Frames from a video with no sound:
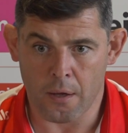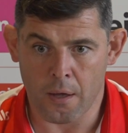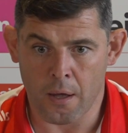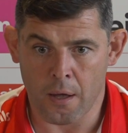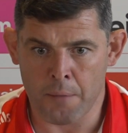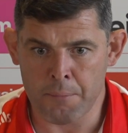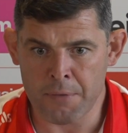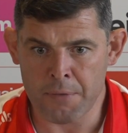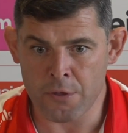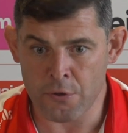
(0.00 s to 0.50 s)

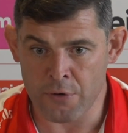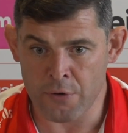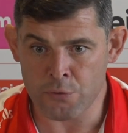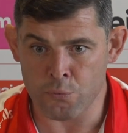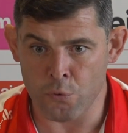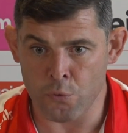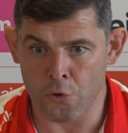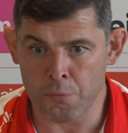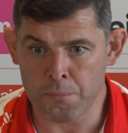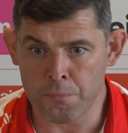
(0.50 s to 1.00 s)
I mean, there is
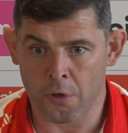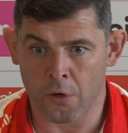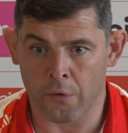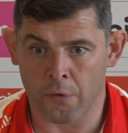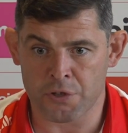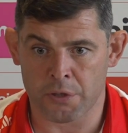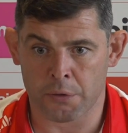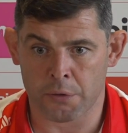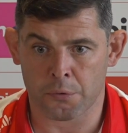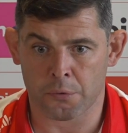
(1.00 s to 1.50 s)
room.
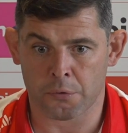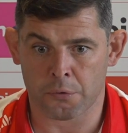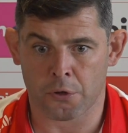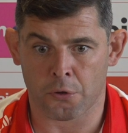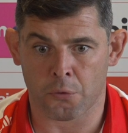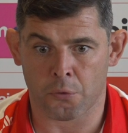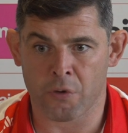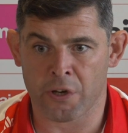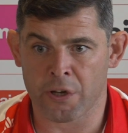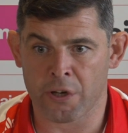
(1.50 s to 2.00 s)
Obviously, you
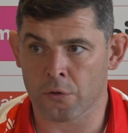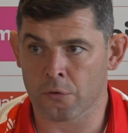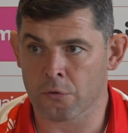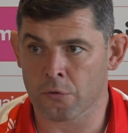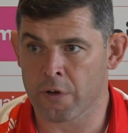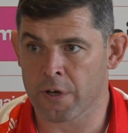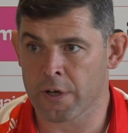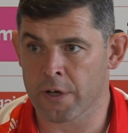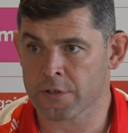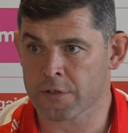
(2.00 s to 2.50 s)
know, Regan
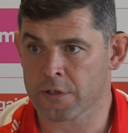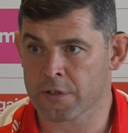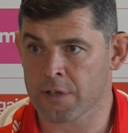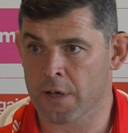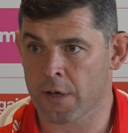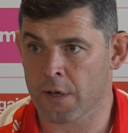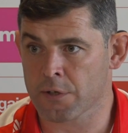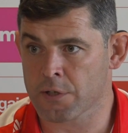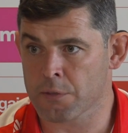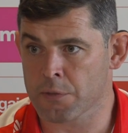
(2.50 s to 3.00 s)
Grace
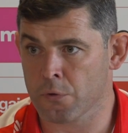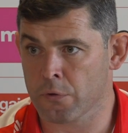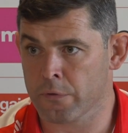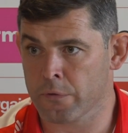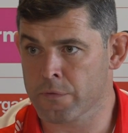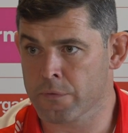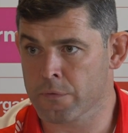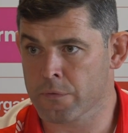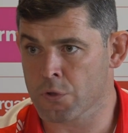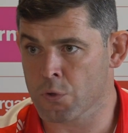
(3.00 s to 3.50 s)
decided to
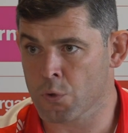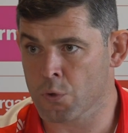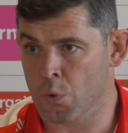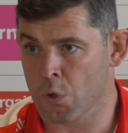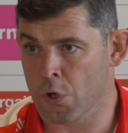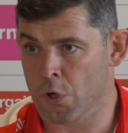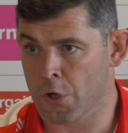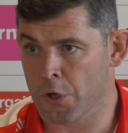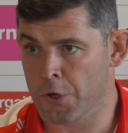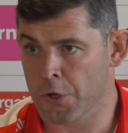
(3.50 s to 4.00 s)
move
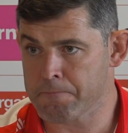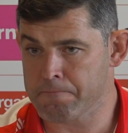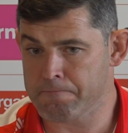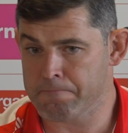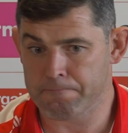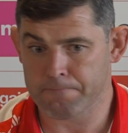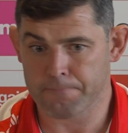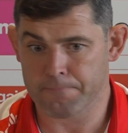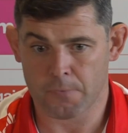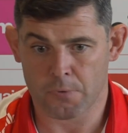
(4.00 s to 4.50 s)
to
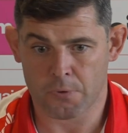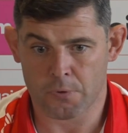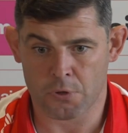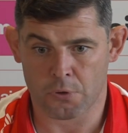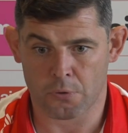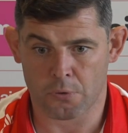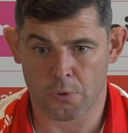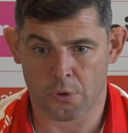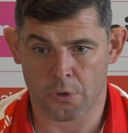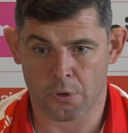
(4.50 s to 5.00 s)

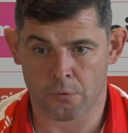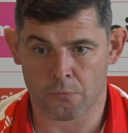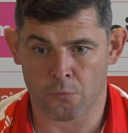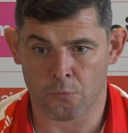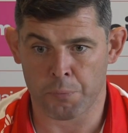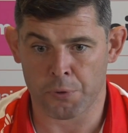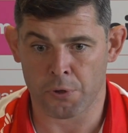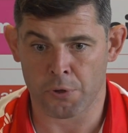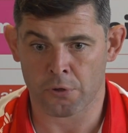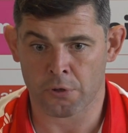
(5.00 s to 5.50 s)

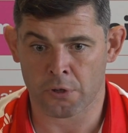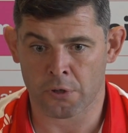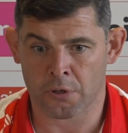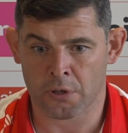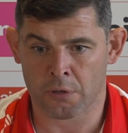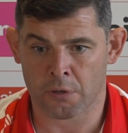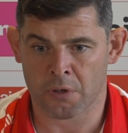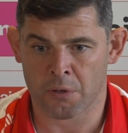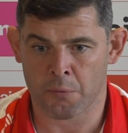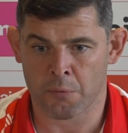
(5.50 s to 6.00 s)
rugby
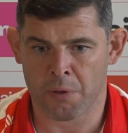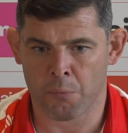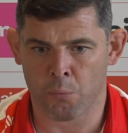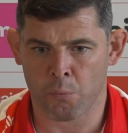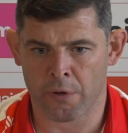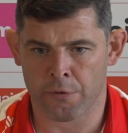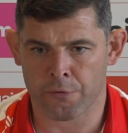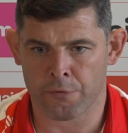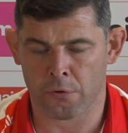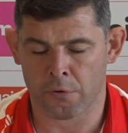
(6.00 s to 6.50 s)
union in
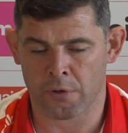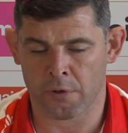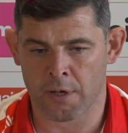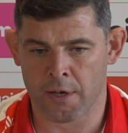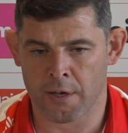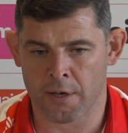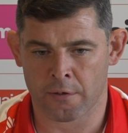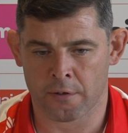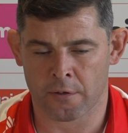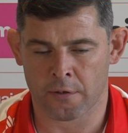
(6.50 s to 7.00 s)
midway through the
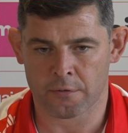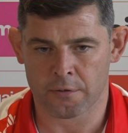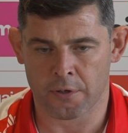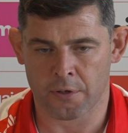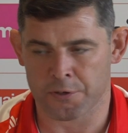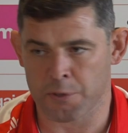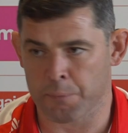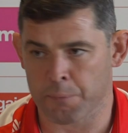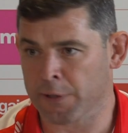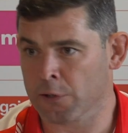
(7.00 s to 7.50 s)
year, and
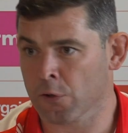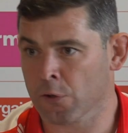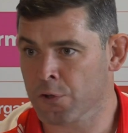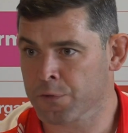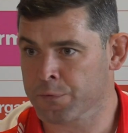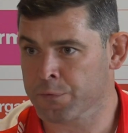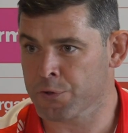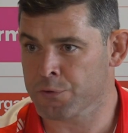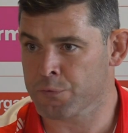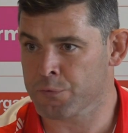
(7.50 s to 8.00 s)
it's a big loss
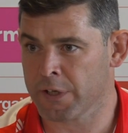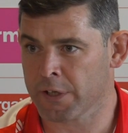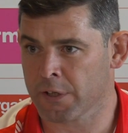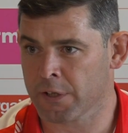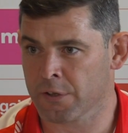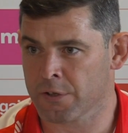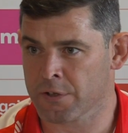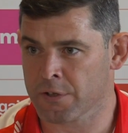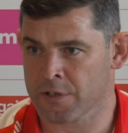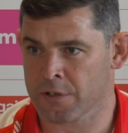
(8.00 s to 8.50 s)
for us,
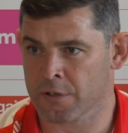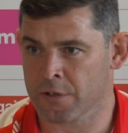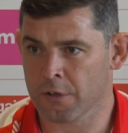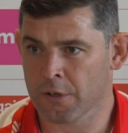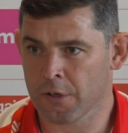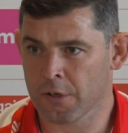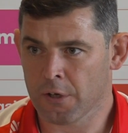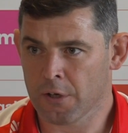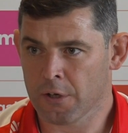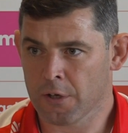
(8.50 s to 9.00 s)
Regan, because he's a
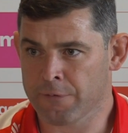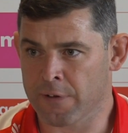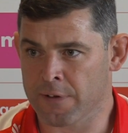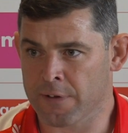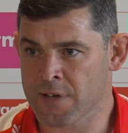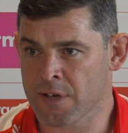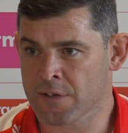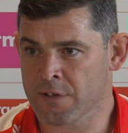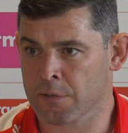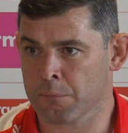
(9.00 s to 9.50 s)

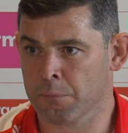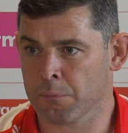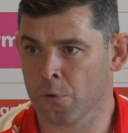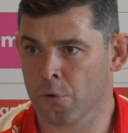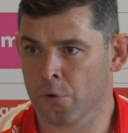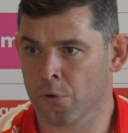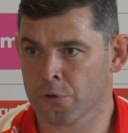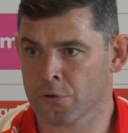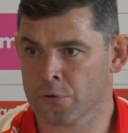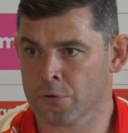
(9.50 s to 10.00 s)
fantastic
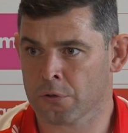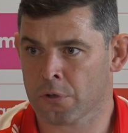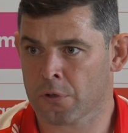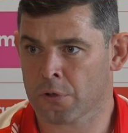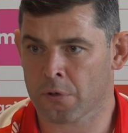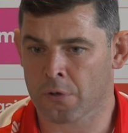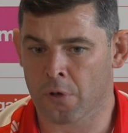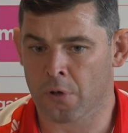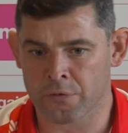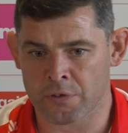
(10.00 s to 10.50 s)
bloke and
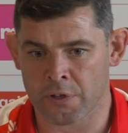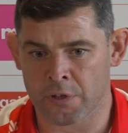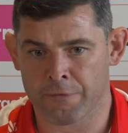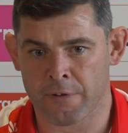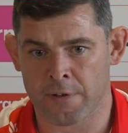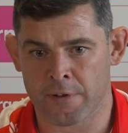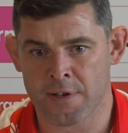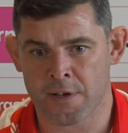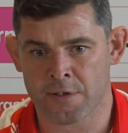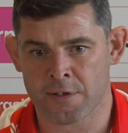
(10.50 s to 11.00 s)
obviously a
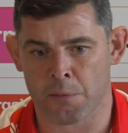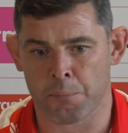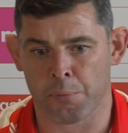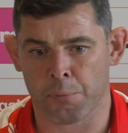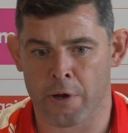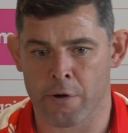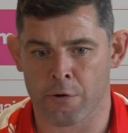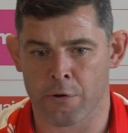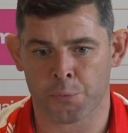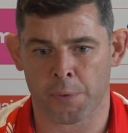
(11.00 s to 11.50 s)
fantastic
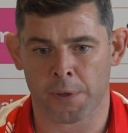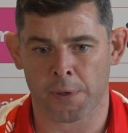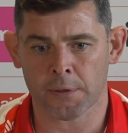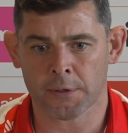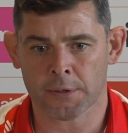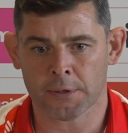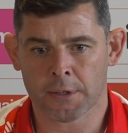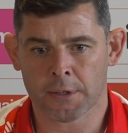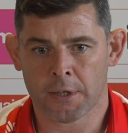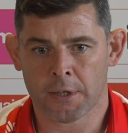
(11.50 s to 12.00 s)
player as well.
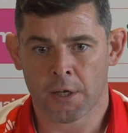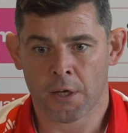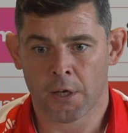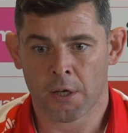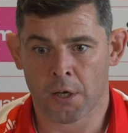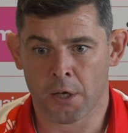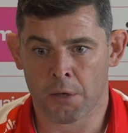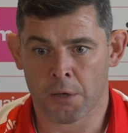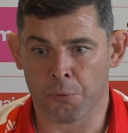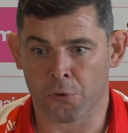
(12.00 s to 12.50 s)

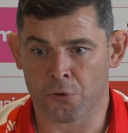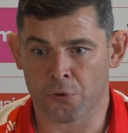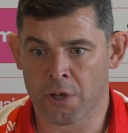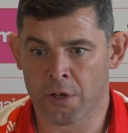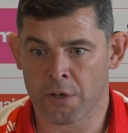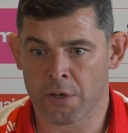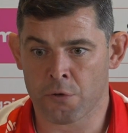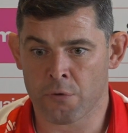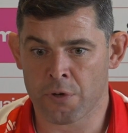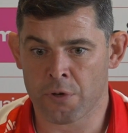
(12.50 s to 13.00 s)
But
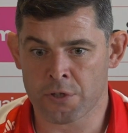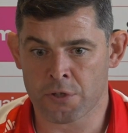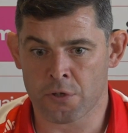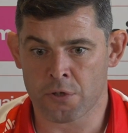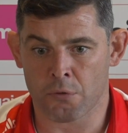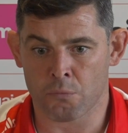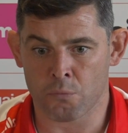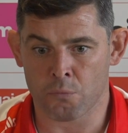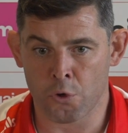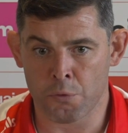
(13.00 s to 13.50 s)
yeah, there is
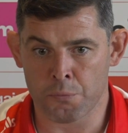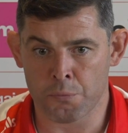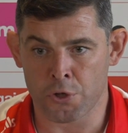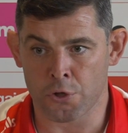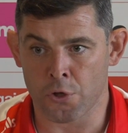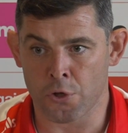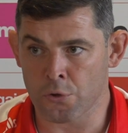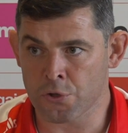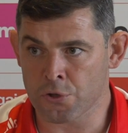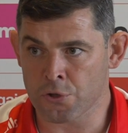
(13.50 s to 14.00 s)
room to
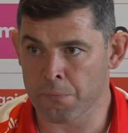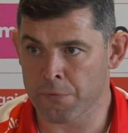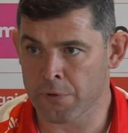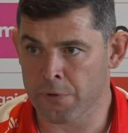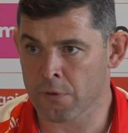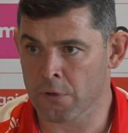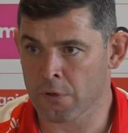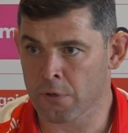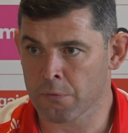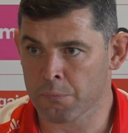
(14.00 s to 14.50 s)
do
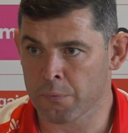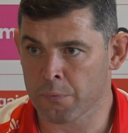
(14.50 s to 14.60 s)
something there.